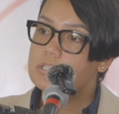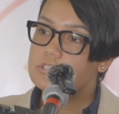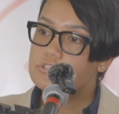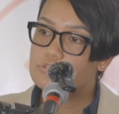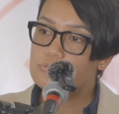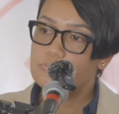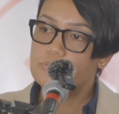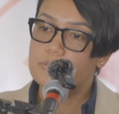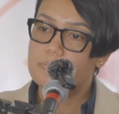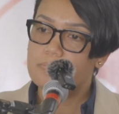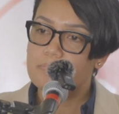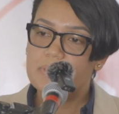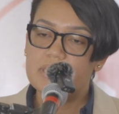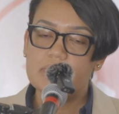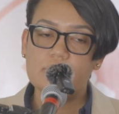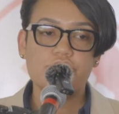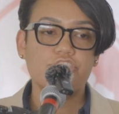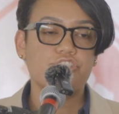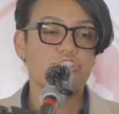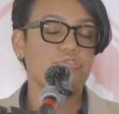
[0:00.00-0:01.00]
through the
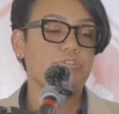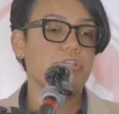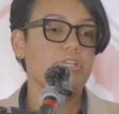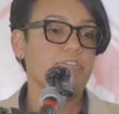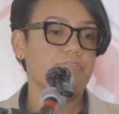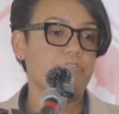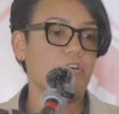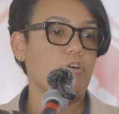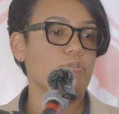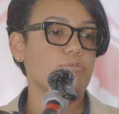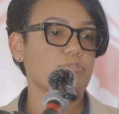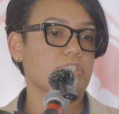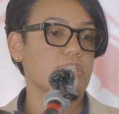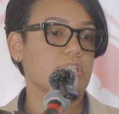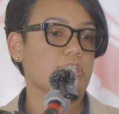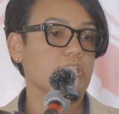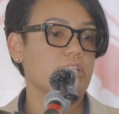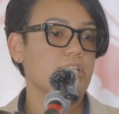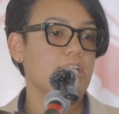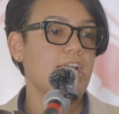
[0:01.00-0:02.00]
Ministry of
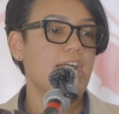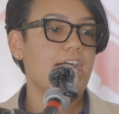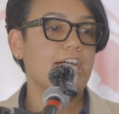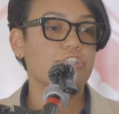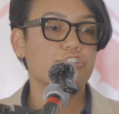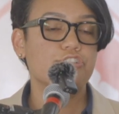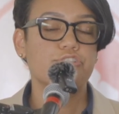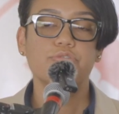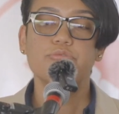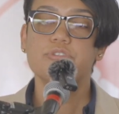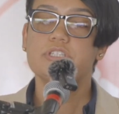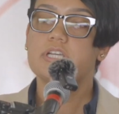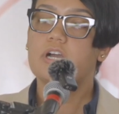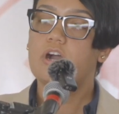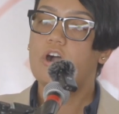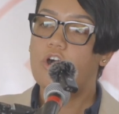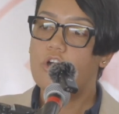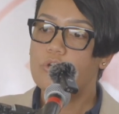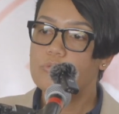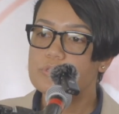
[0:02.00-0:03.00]
Housing and through the
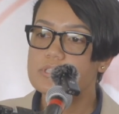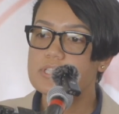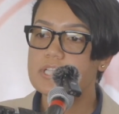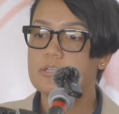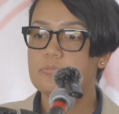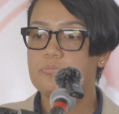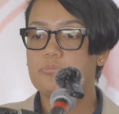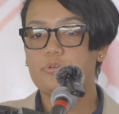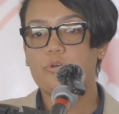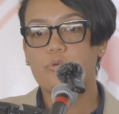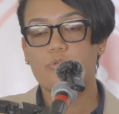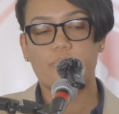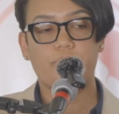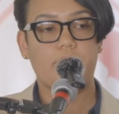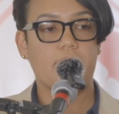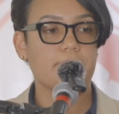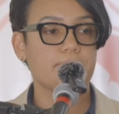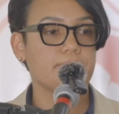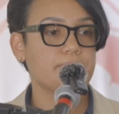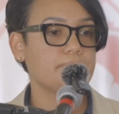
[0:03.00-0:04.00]
housing
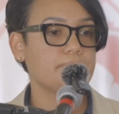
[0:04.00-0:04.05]
program,